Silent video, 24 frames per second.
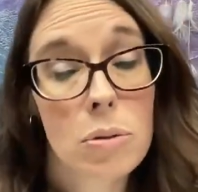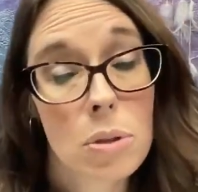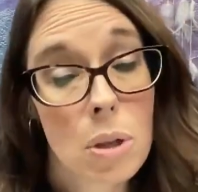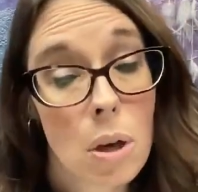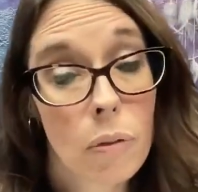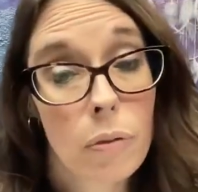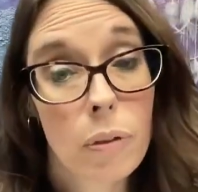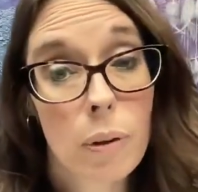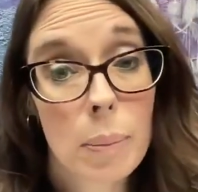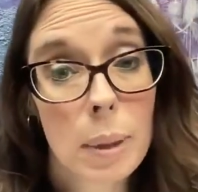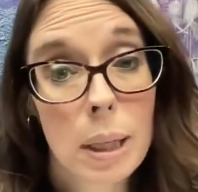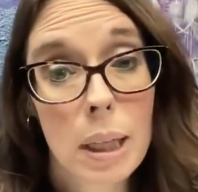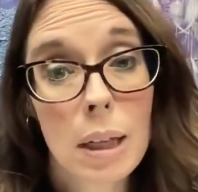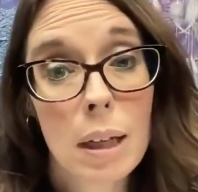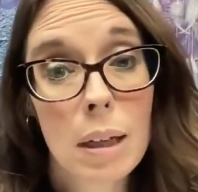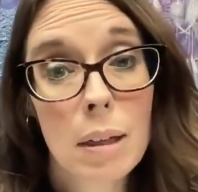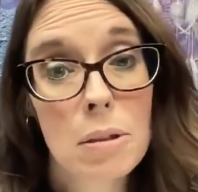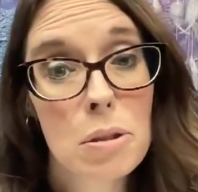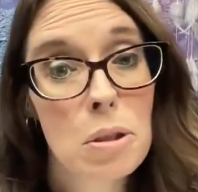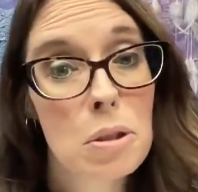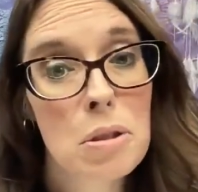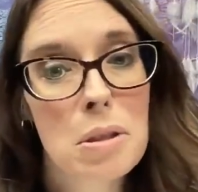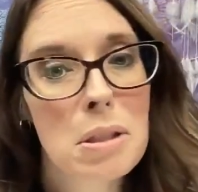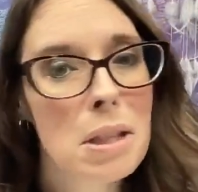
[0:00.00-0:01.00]
So for
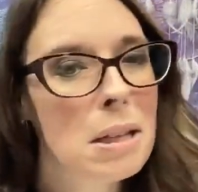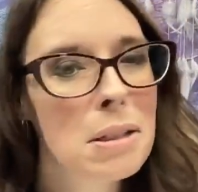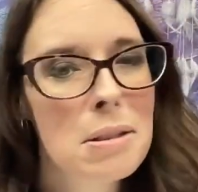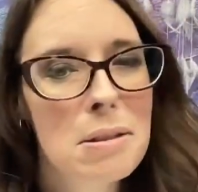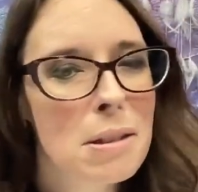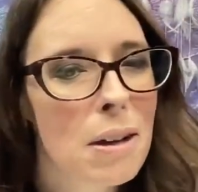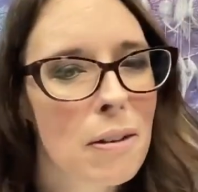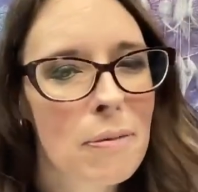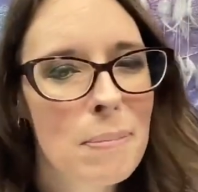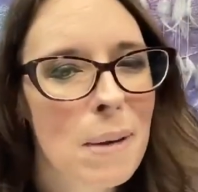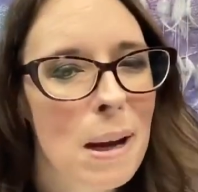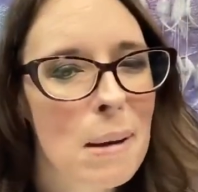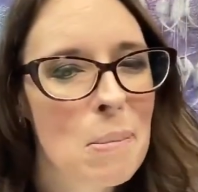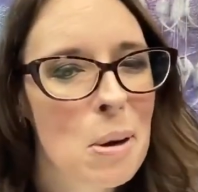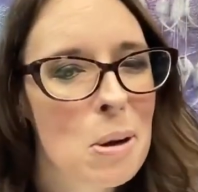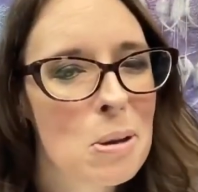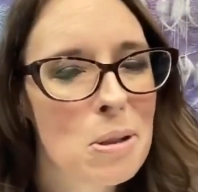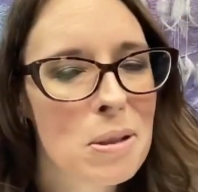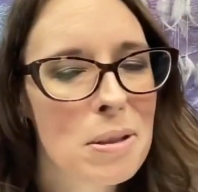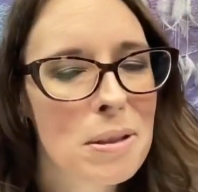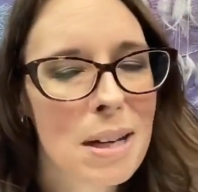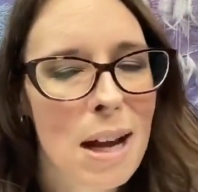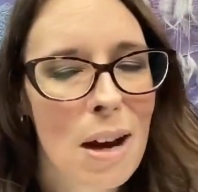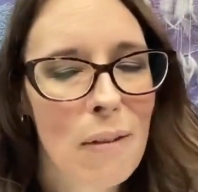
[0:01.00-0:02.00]
me, since I stuffed my
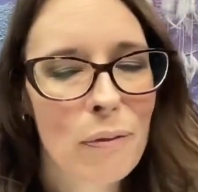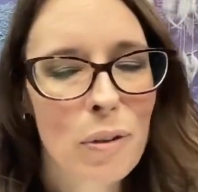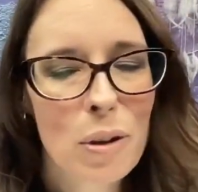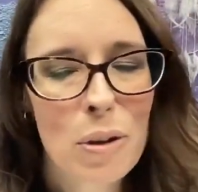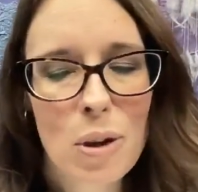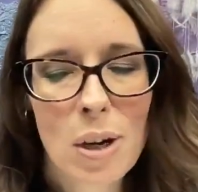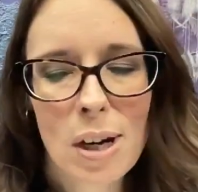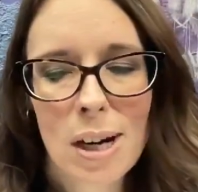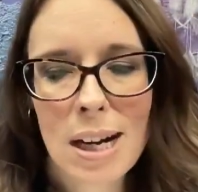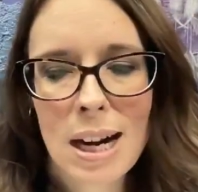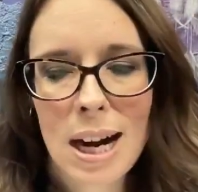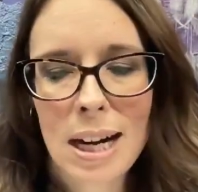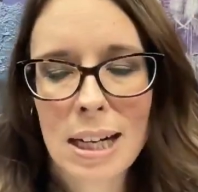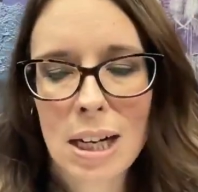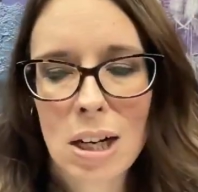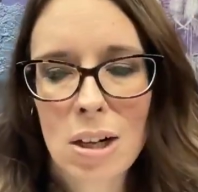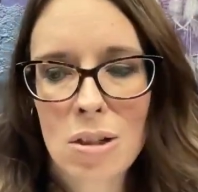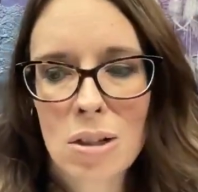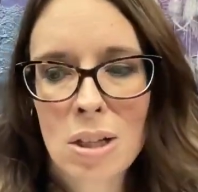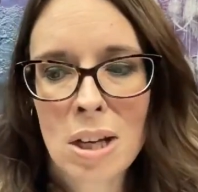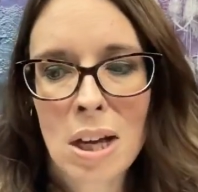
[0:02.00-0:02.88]
emotions down for 39 years,